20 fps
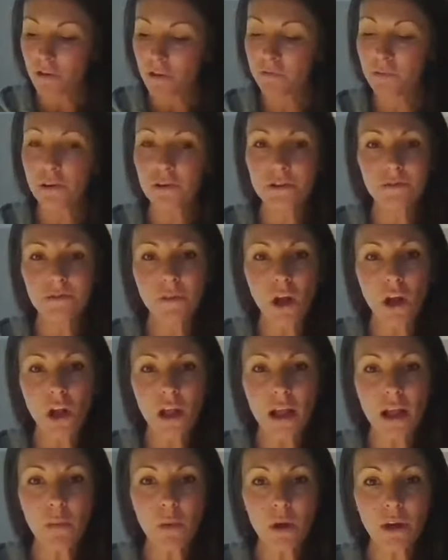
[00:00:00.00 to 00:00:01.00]
first of all,
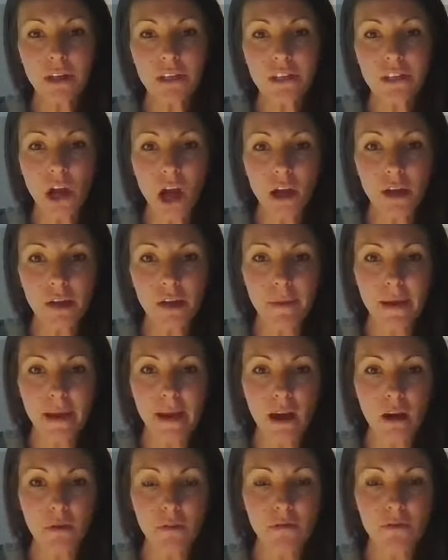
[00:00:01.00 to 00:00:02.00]
I want to talk
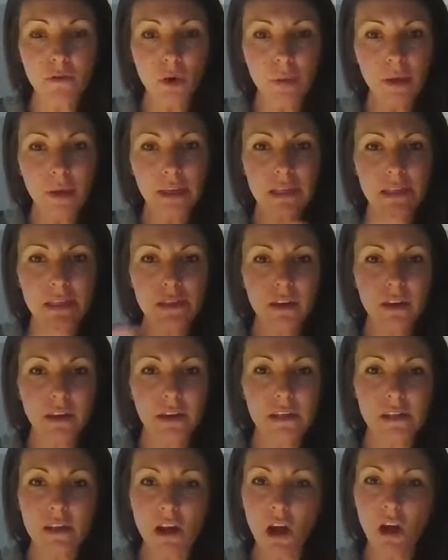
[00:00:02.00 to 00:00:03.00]
about, before we get started
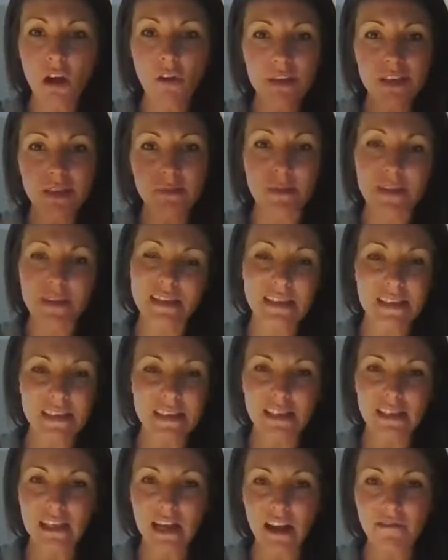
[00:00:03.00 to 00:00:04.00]
into all this
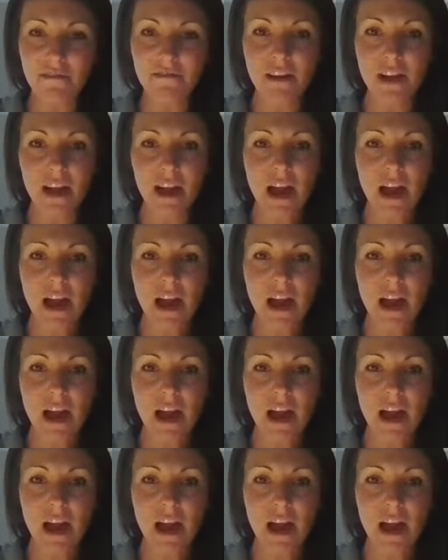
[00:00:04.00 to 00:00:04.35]
business stuff,